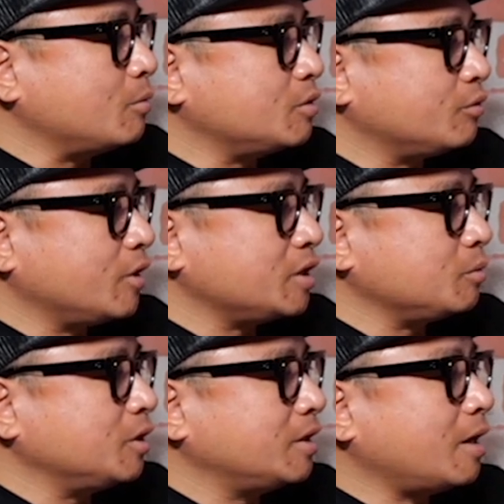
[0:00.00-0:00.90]
was a
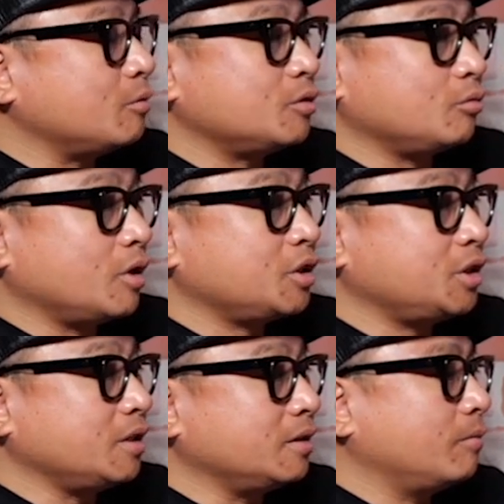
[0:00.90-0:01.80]
freshman. I was
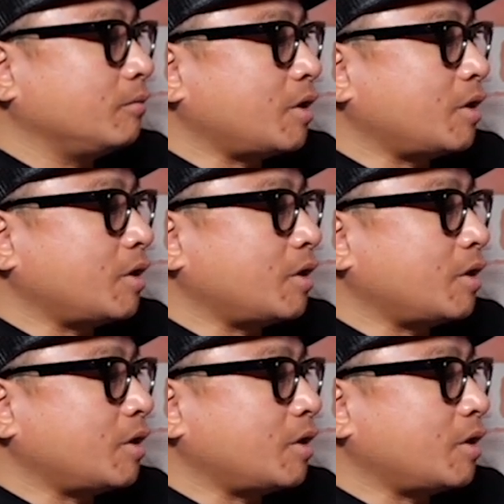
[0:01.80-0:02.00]
rushing.